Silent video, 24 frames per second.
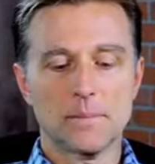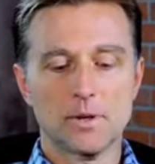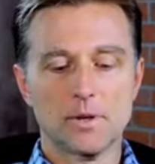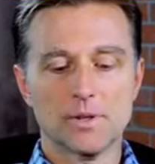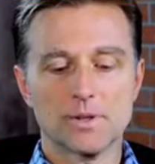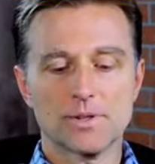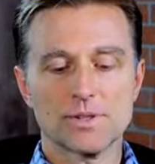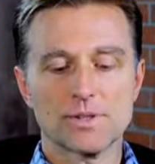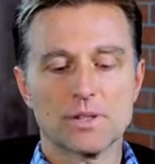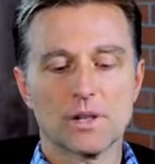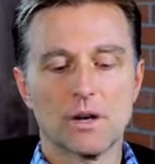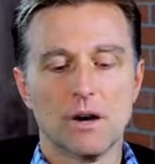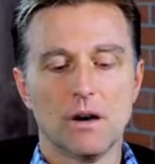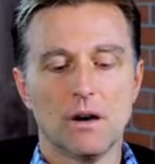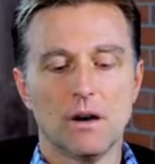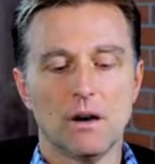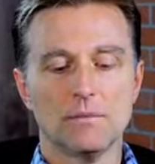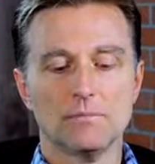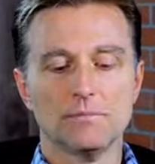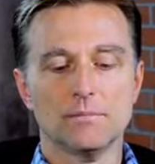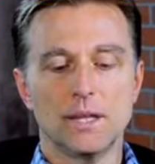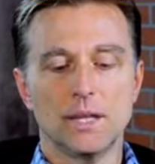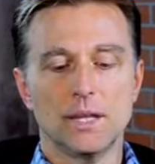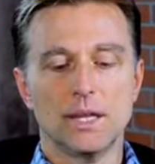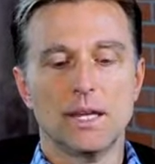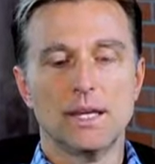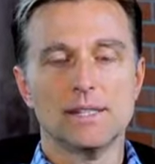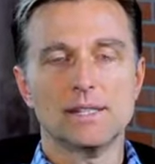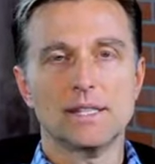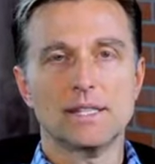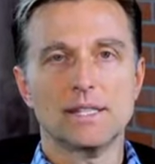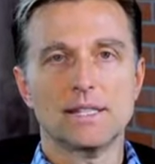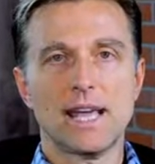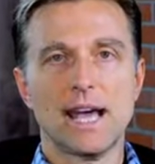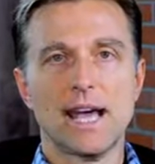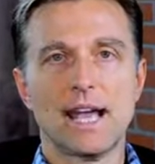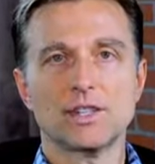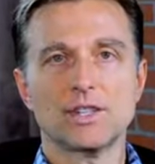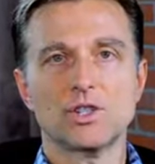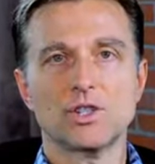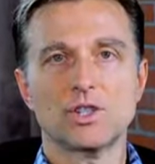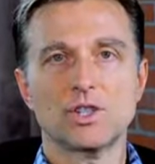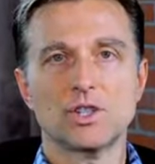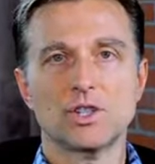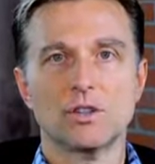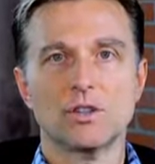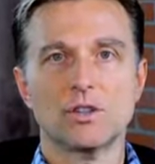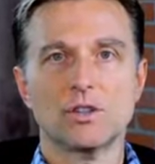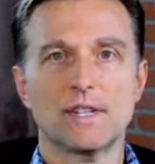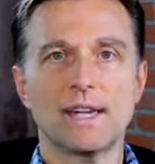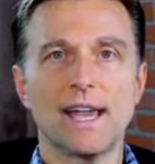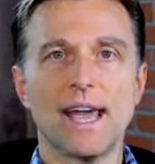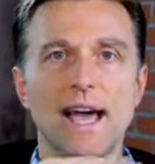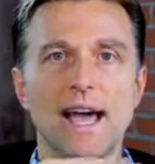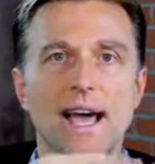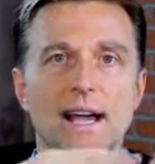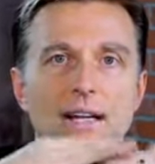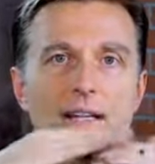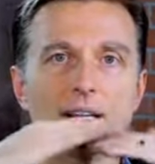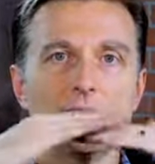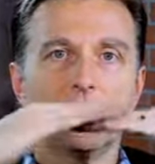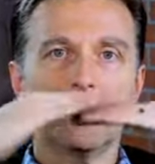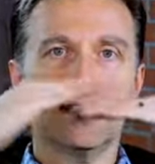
Your skull is attached to your neck,